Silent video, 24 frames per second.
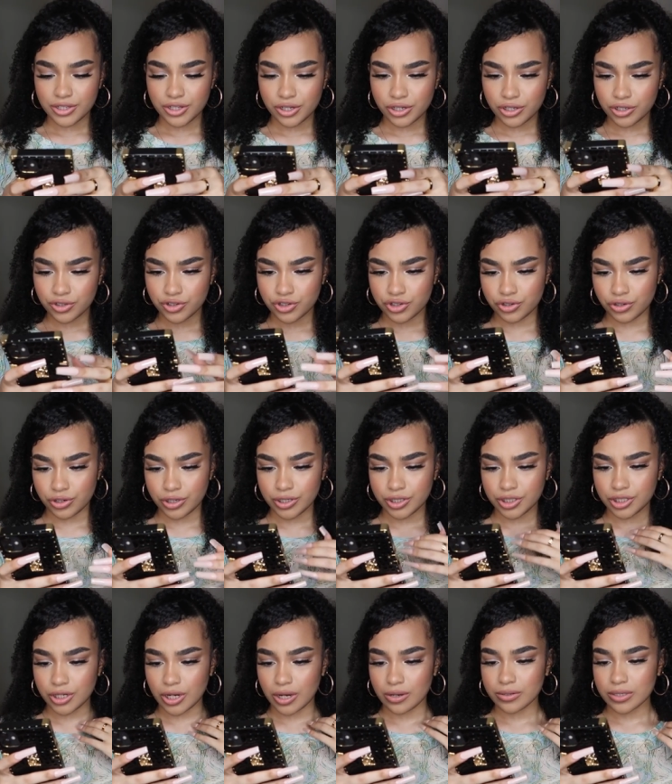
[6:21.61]
i took a
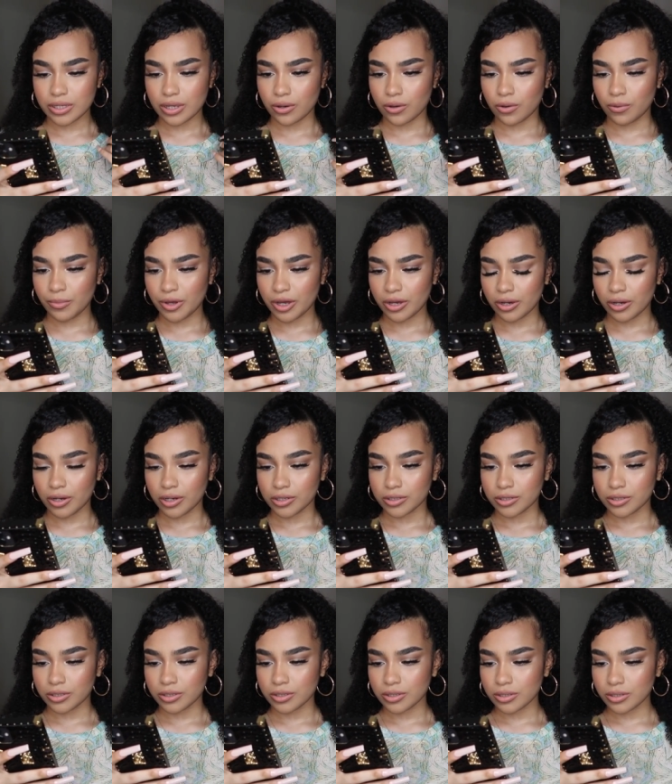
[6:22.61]
screenshot i was like oh my
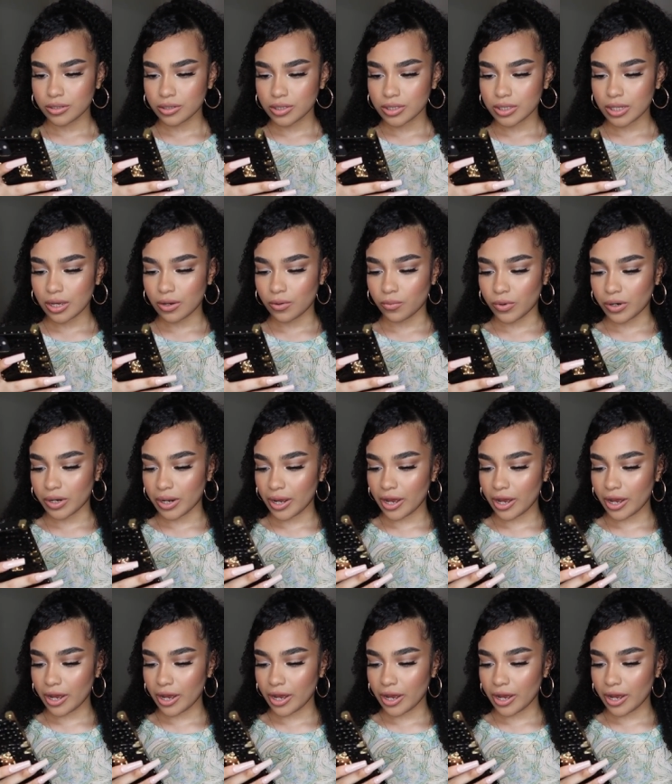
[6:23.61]
gosh this looks like what